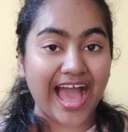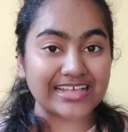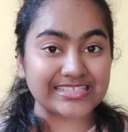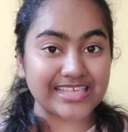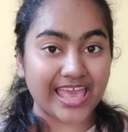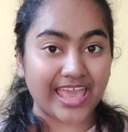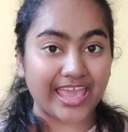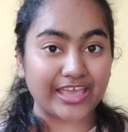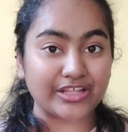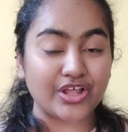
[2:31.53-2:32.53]

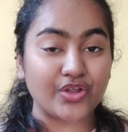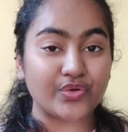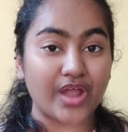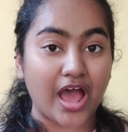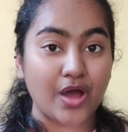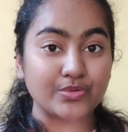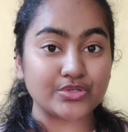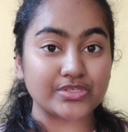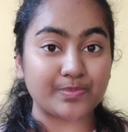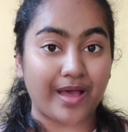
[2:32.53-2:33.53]
Exhale,
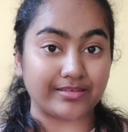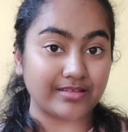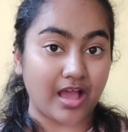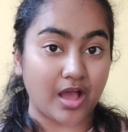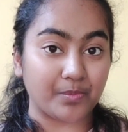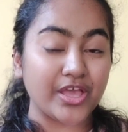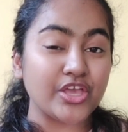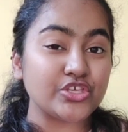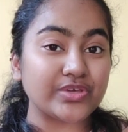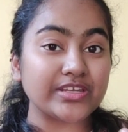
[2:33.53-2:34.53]
round your spine
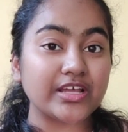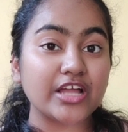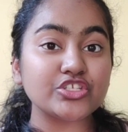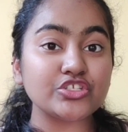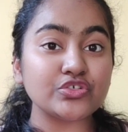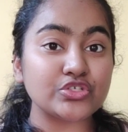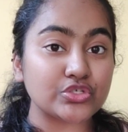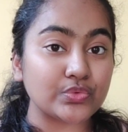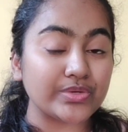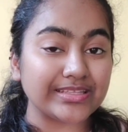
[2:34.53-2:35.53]
up. You can
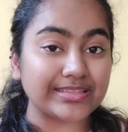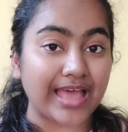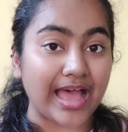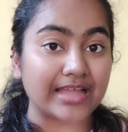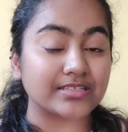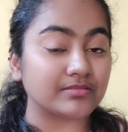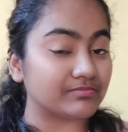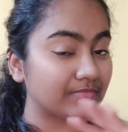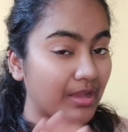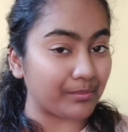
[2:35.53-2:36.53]
continue doing that.
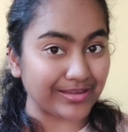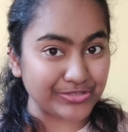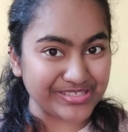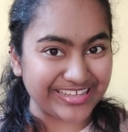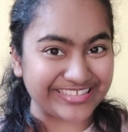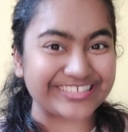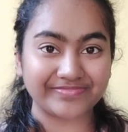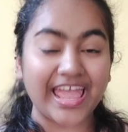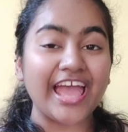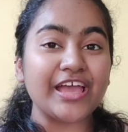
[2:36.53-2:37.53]
Come back to
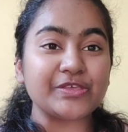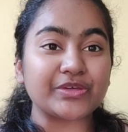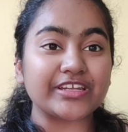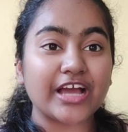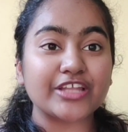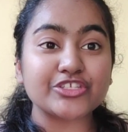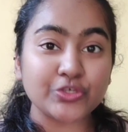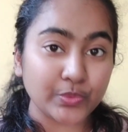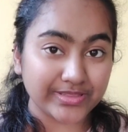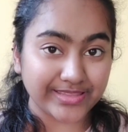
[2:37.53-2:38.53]
center. You can
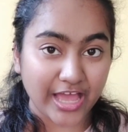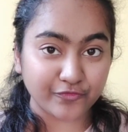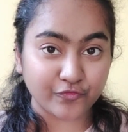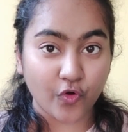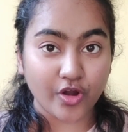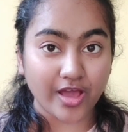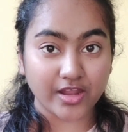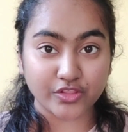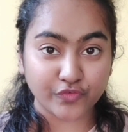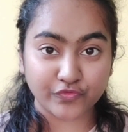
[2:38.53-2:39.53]
continue with that for
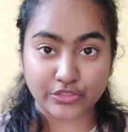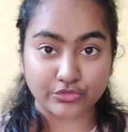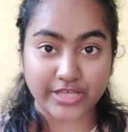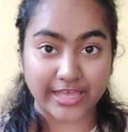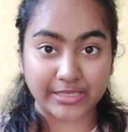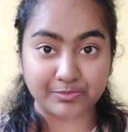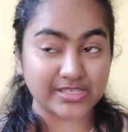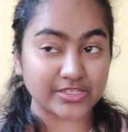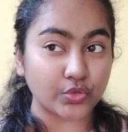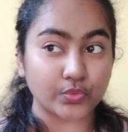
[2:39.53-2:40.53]
another few
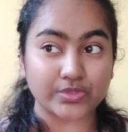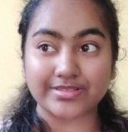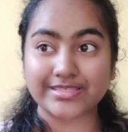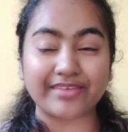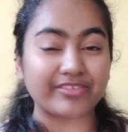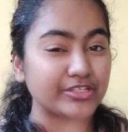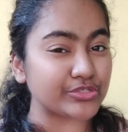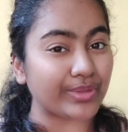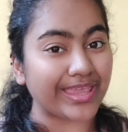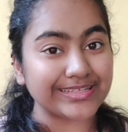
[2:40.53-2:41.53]
times, in total
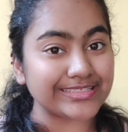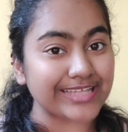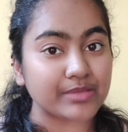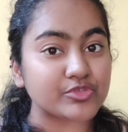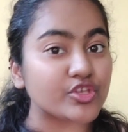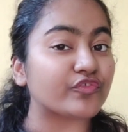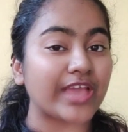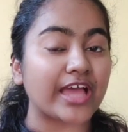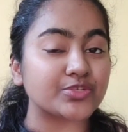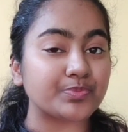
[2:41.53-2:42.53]
7 to 8 times
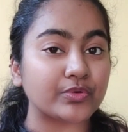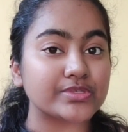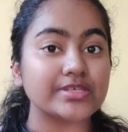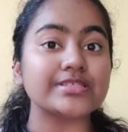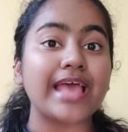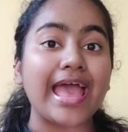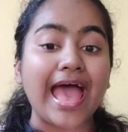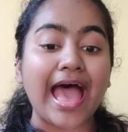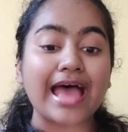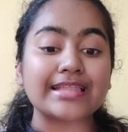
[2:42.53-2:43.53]
of cat poses.
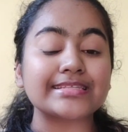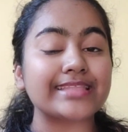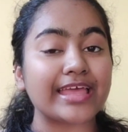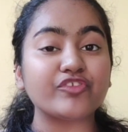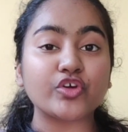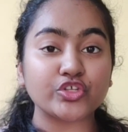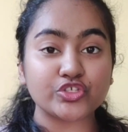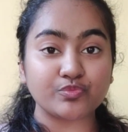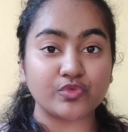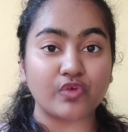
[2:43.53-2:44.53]
And then we're
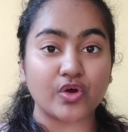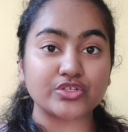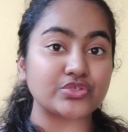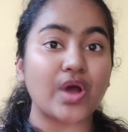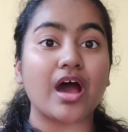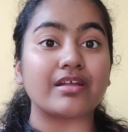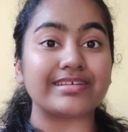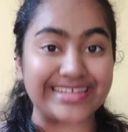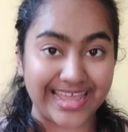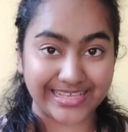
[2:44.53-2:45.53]
going to move on to
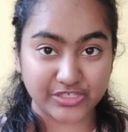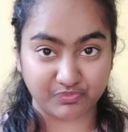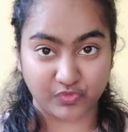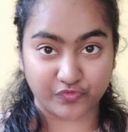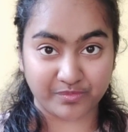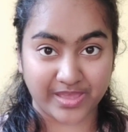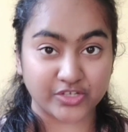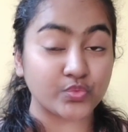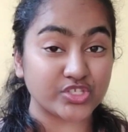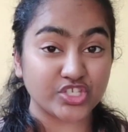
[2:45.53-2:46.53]
our next
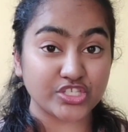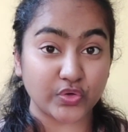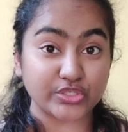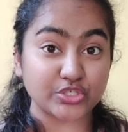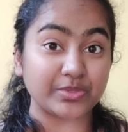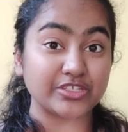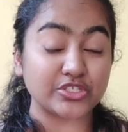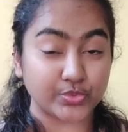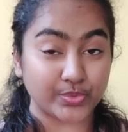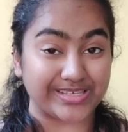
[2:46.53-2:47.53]
movement, which is going to
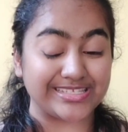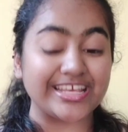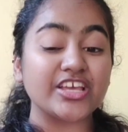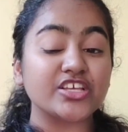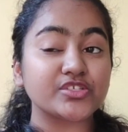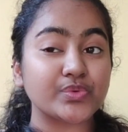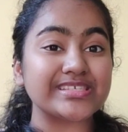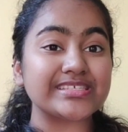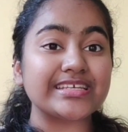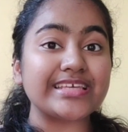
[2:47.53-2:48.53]
be twist.
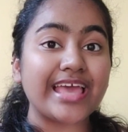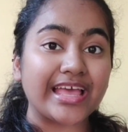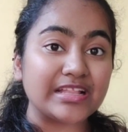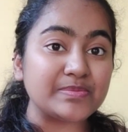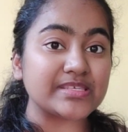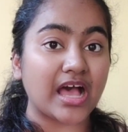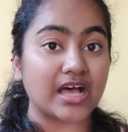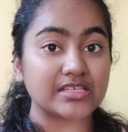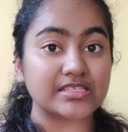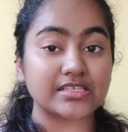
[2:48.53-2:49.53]
Twisting helps
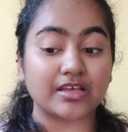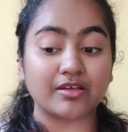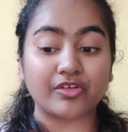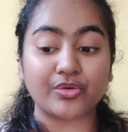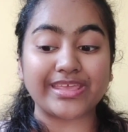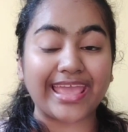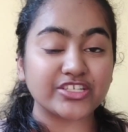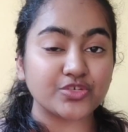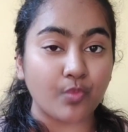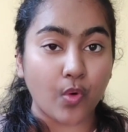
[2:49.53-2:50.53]
us
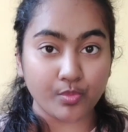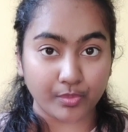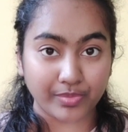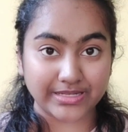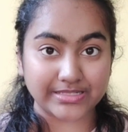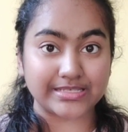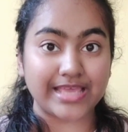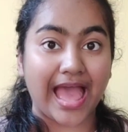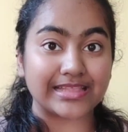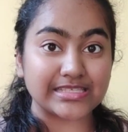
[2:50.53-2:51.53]
create more
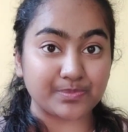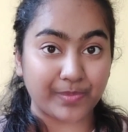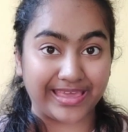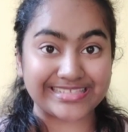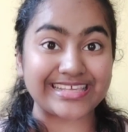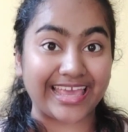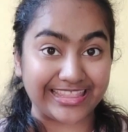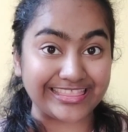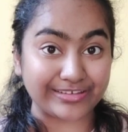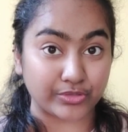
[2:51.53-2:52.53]
mobility and
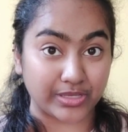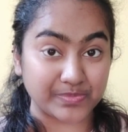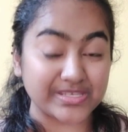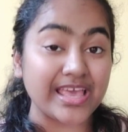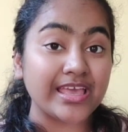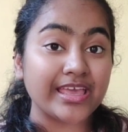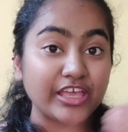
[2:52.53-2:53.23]
space in the ribs.